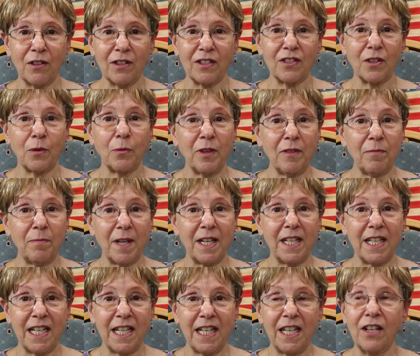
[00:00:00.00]
And so we've
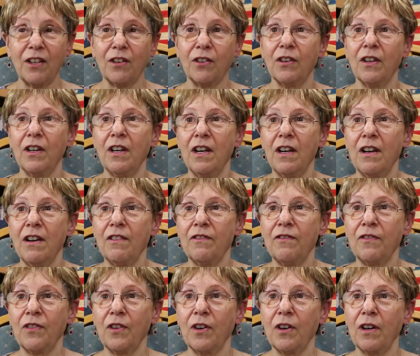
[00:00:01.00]
been here
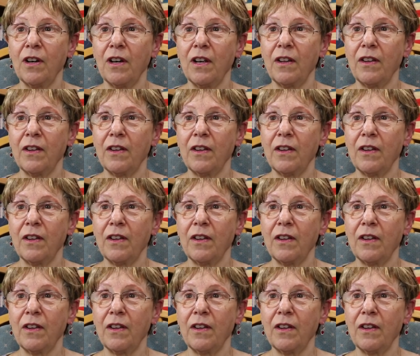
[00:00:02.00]
for,